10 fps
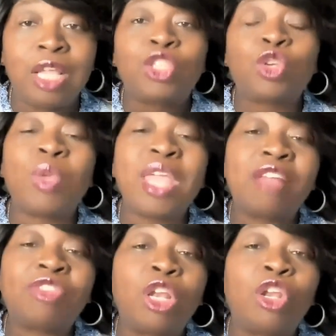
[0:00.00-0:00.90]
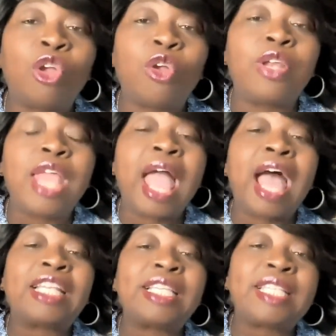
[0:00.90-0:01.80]
So we have to learn
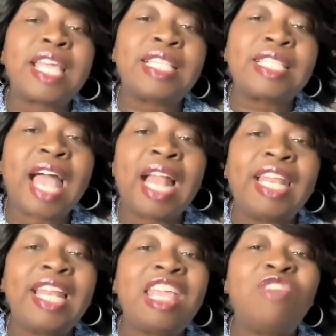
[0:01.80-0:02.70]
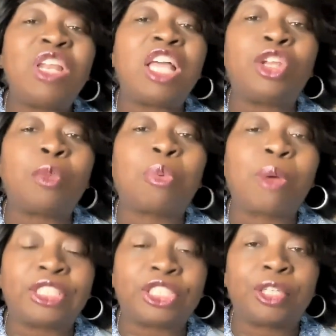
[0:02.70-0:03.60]
how to stay silent even under
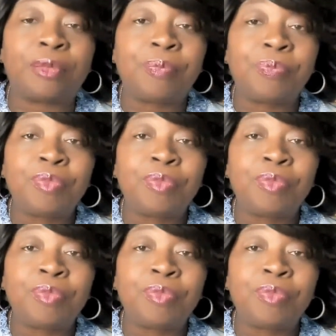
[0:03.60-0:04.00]
pressure.